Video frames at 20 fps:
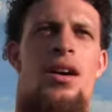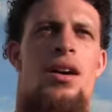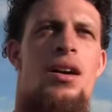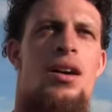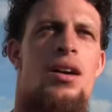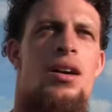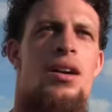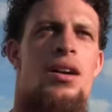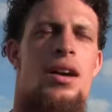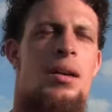
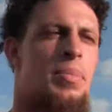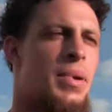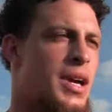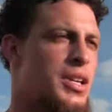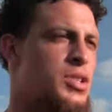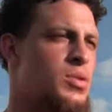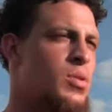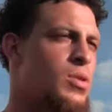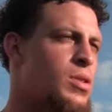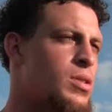a
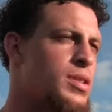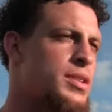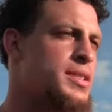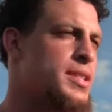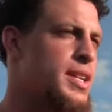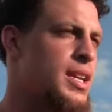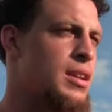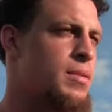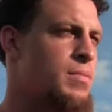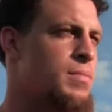impact you are on the
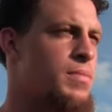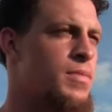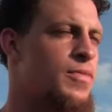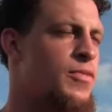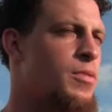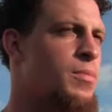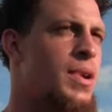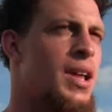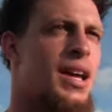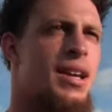team
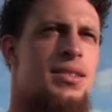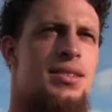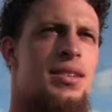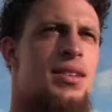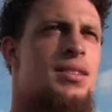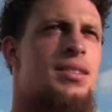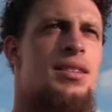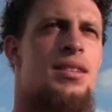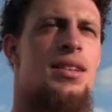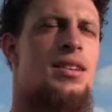from last
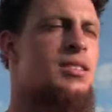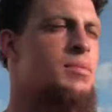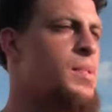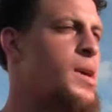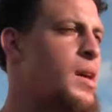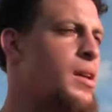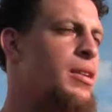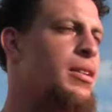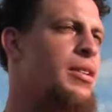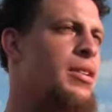season, it doesn't
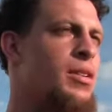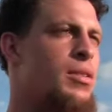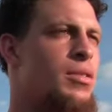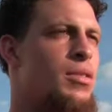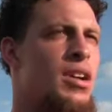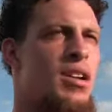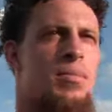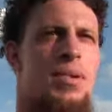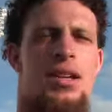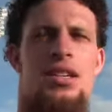matter. You
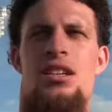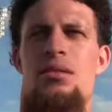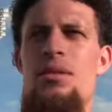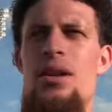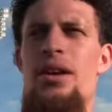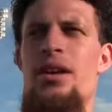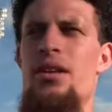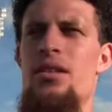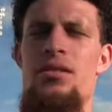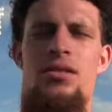know, everybody's come
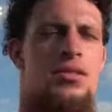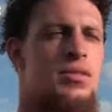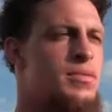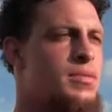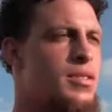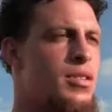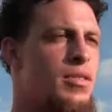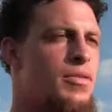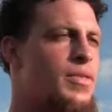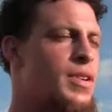out here
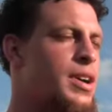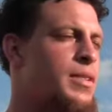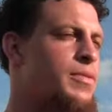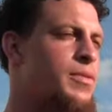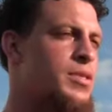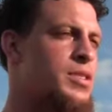just, you know, fighting